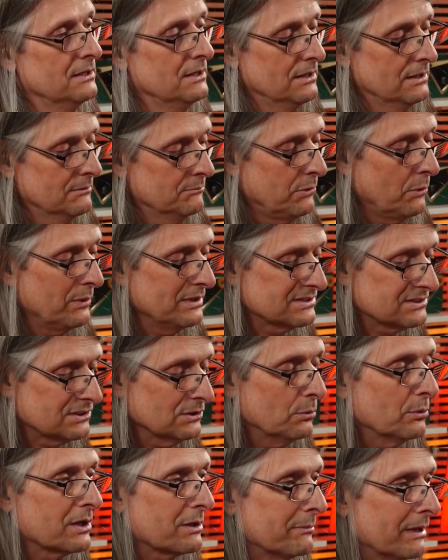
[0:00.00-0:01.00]
Right. But we
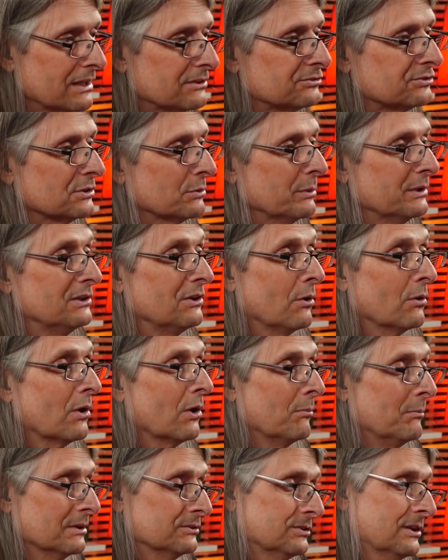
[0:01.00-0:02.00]
still want to make sure we don't
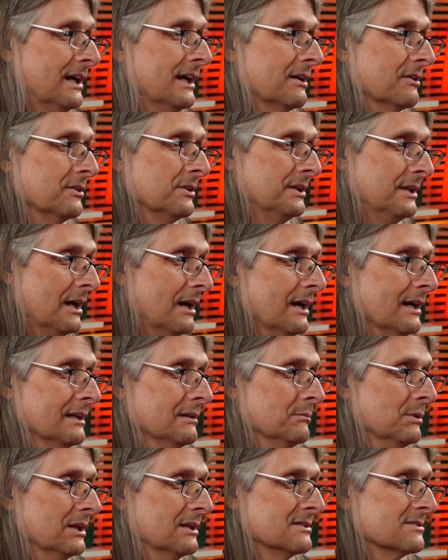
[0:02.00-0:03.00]
go much higher than
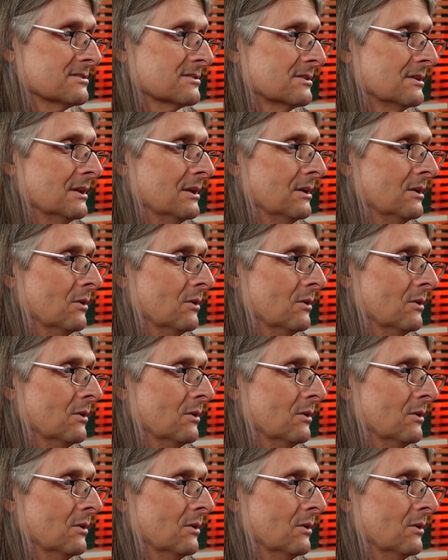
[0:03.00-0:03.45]
9 because